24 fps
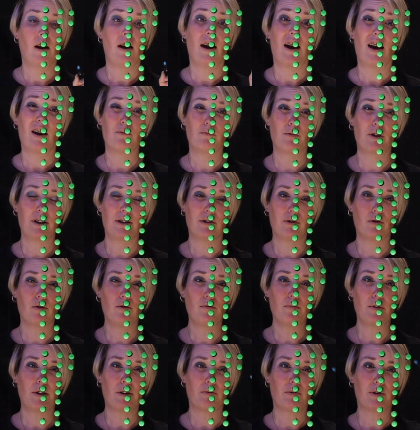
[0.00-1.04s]
and what he
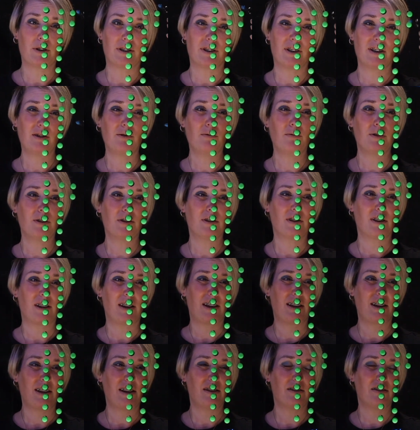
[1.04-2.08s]
told me was this was
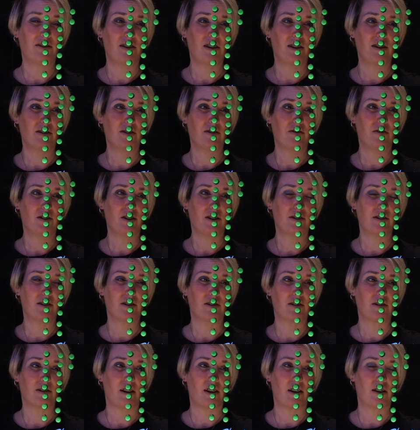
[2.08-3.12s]
like, he thinks of this
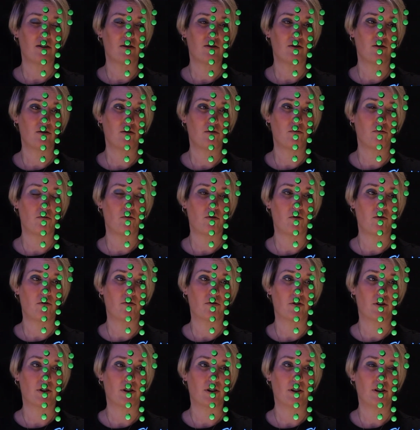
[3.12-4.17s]
as like two
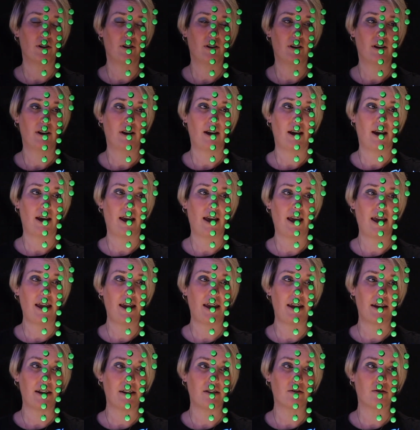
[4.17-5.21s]
over
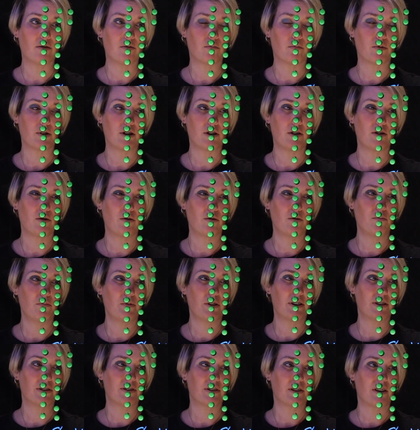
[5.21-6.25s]
eight, which he told
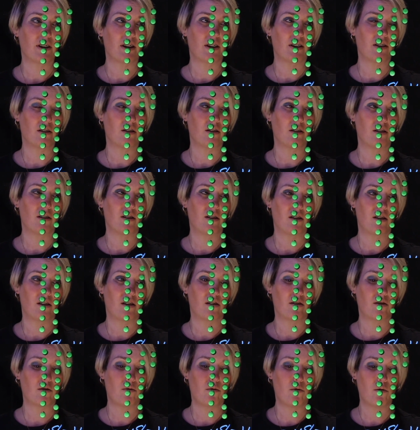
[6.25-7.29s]
me is like
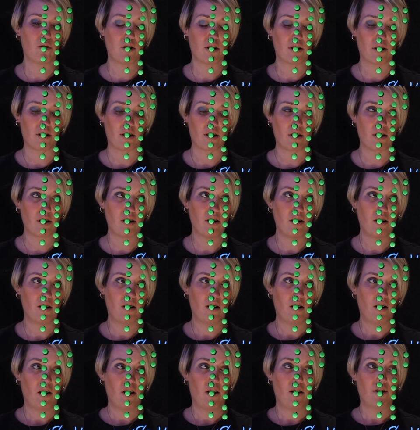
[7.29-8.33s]
a quarter.
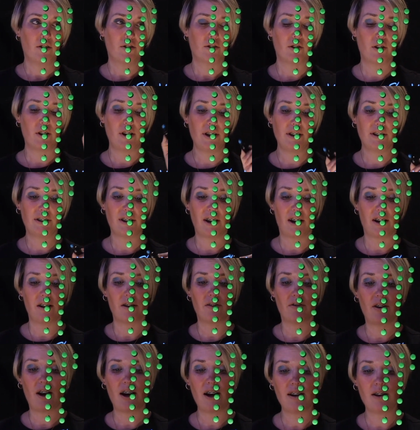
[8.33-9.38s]
So he said
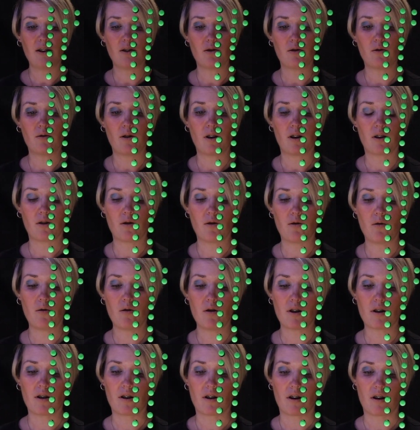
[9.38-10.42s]
if I go a
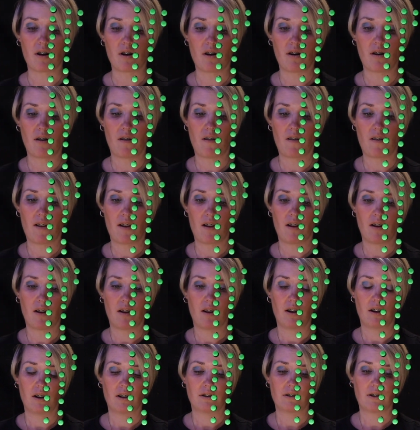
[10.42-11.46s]
quarter
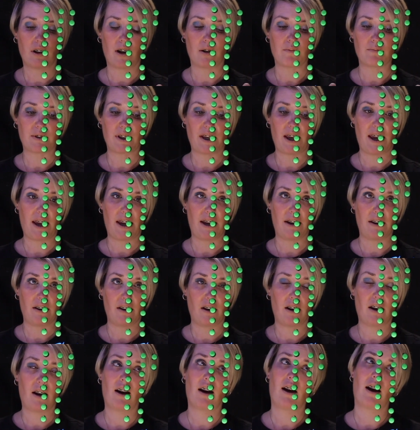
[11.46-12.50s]
times eight,
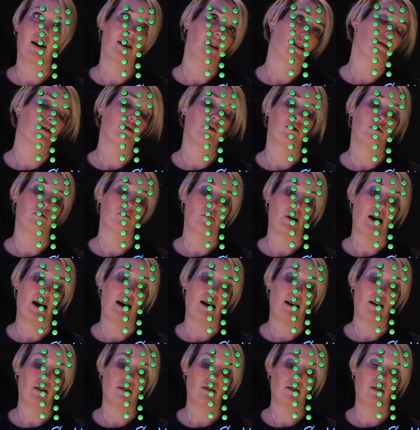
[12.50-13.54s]
I get two back.